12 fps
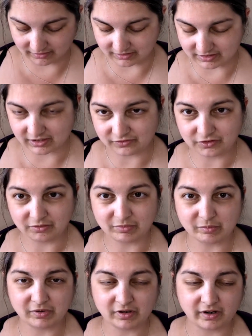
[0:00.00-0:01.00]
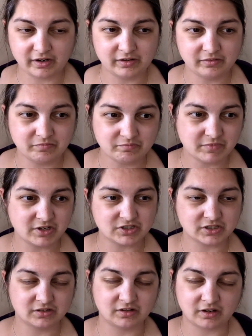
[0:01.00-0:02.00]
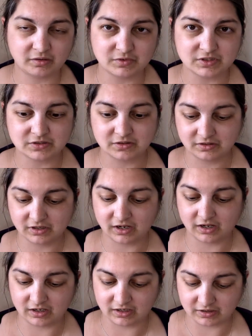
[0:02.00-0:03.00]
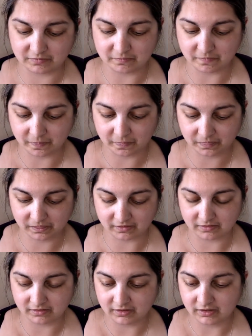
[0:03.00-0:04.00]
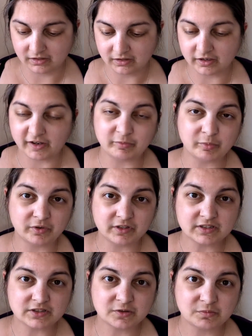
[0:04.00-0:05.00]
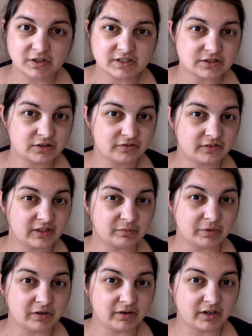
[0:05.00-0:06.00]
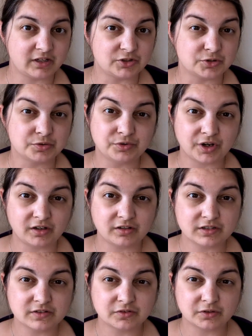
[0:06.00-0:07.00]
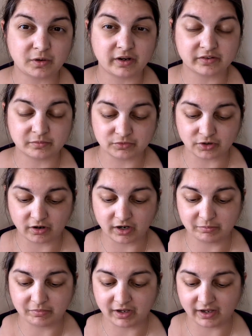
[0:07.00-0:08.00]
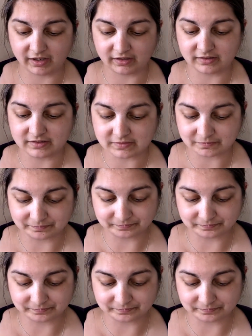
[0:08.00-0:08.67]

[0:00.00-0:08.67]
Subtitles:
I don't know if you remember, I mentioned that I've been wanting to do my Snowflake Beret in 2 colours for quite some time, and